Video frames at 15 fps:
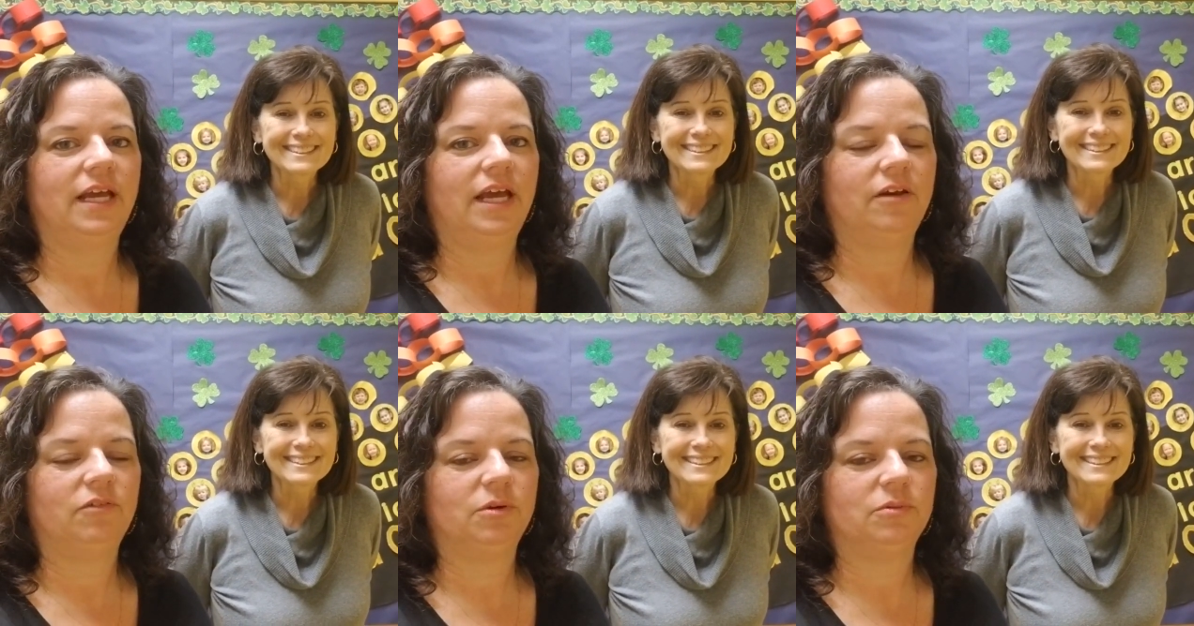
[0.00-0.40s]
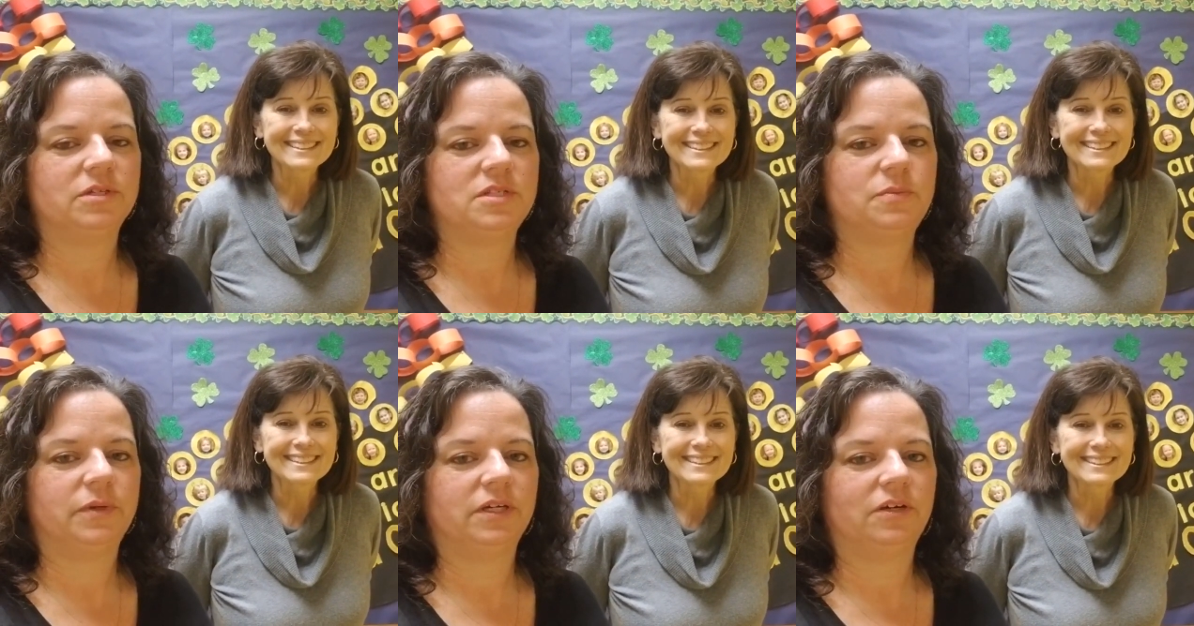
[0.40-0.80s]

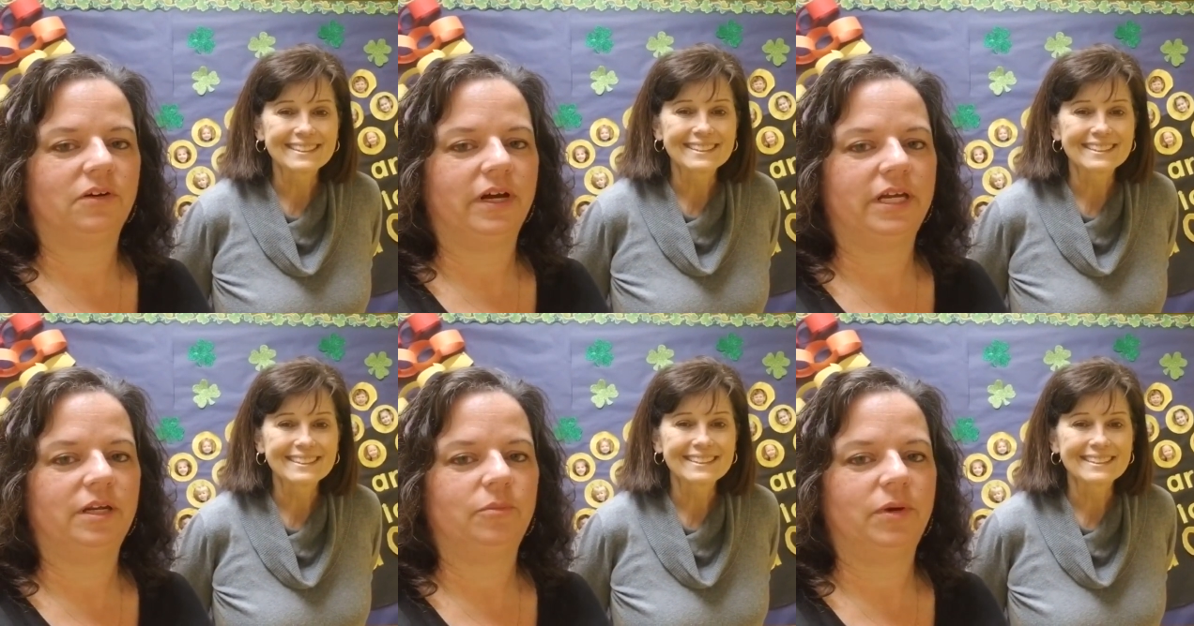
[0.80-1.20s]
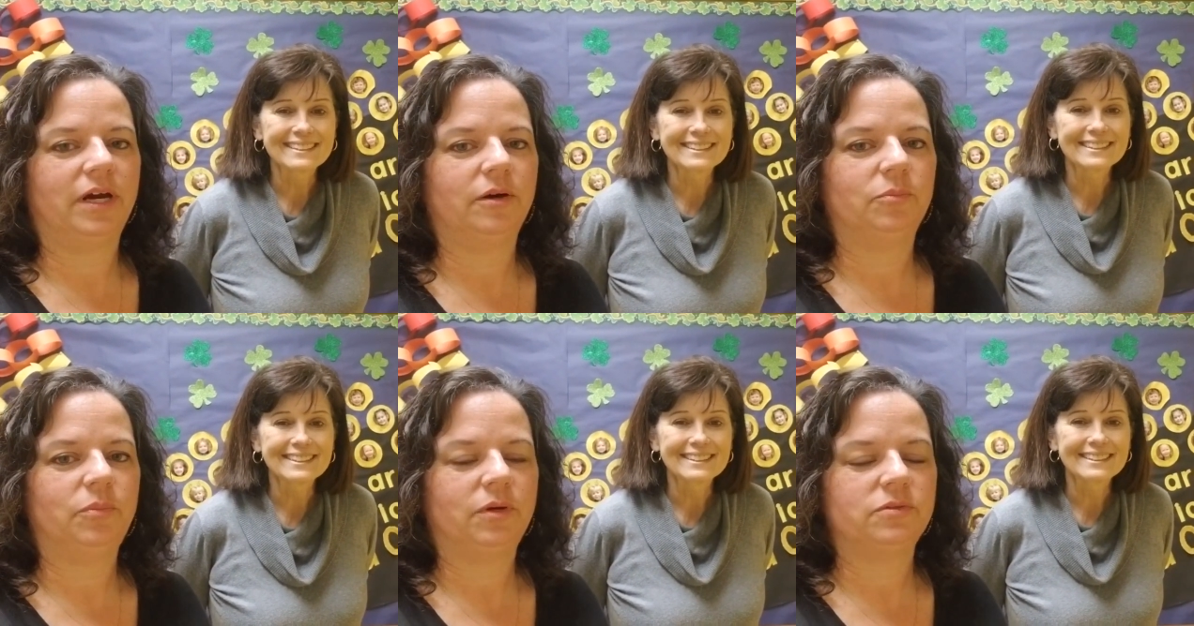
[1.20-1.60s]
Speaker 1: everyone's been great
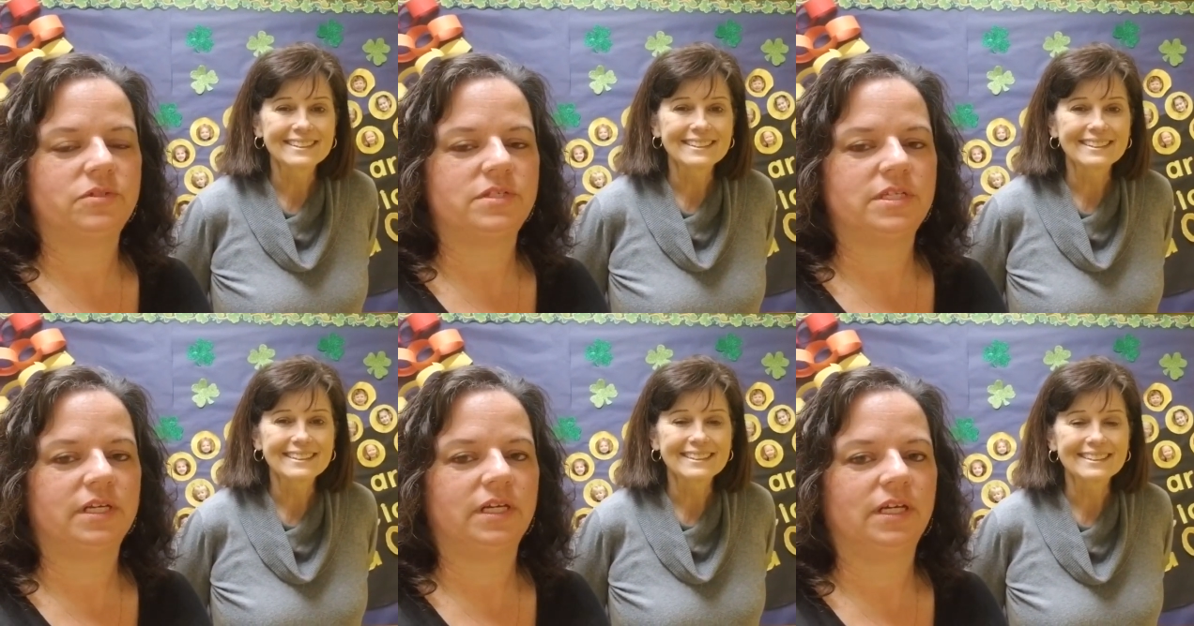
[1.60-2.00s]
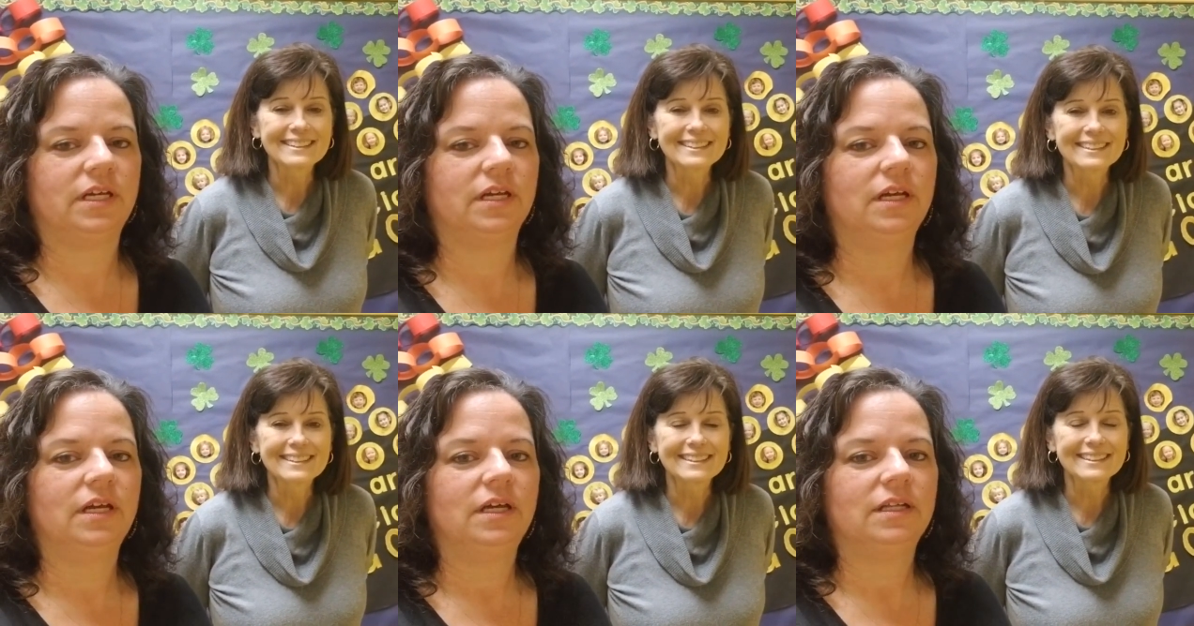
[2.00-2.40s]
about posting
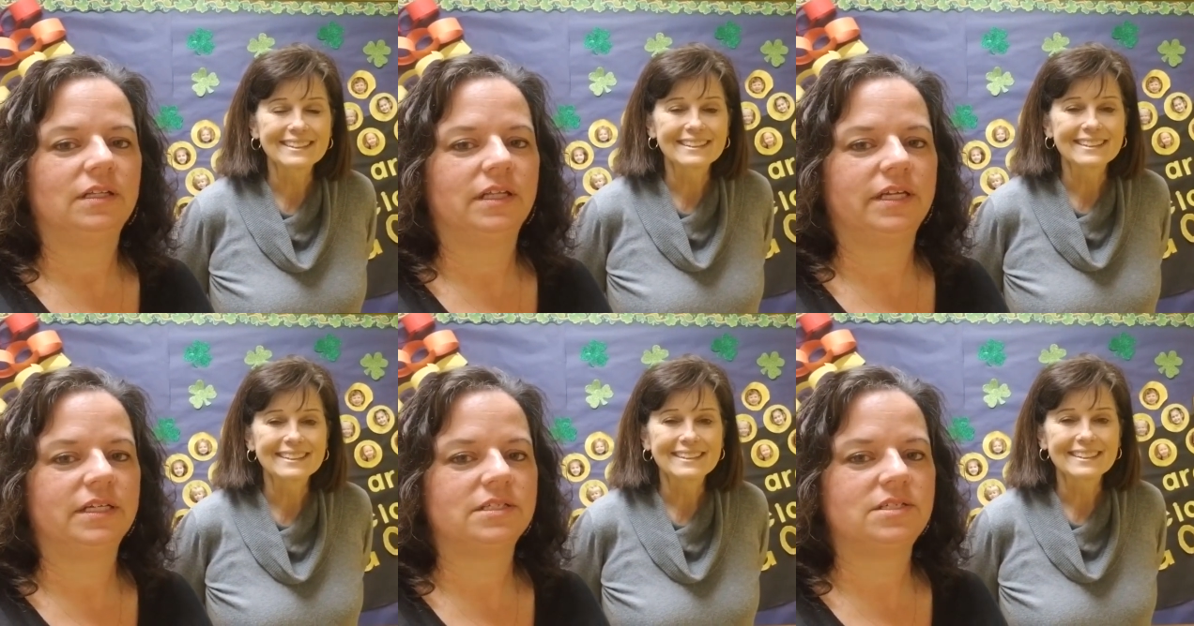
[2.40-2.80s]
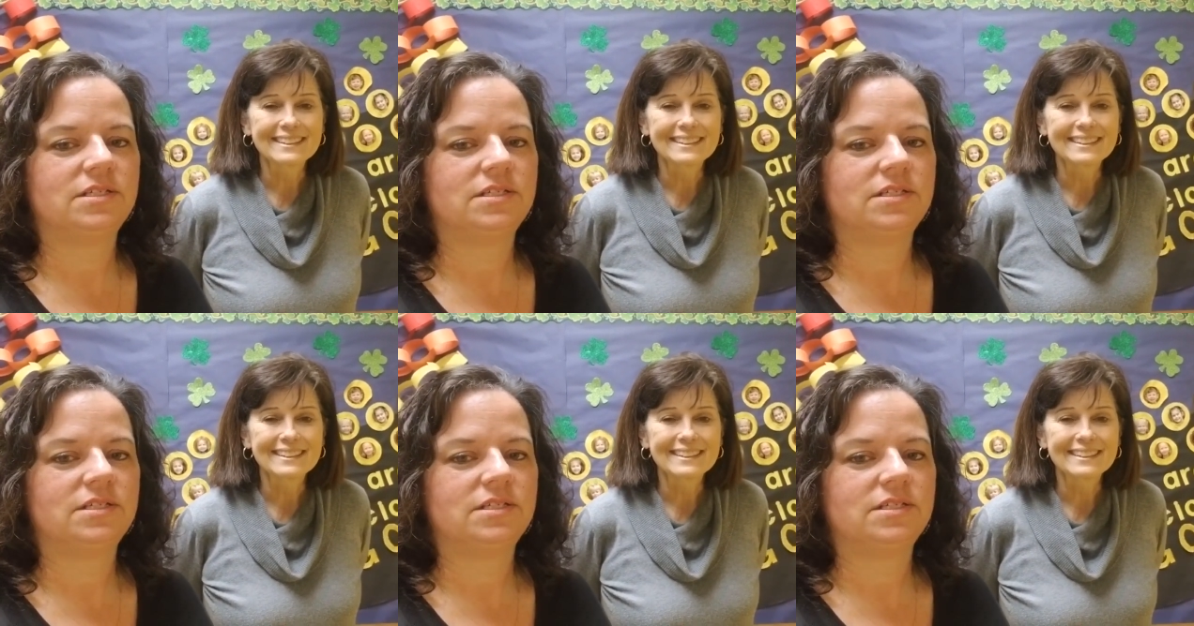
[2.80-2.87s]
links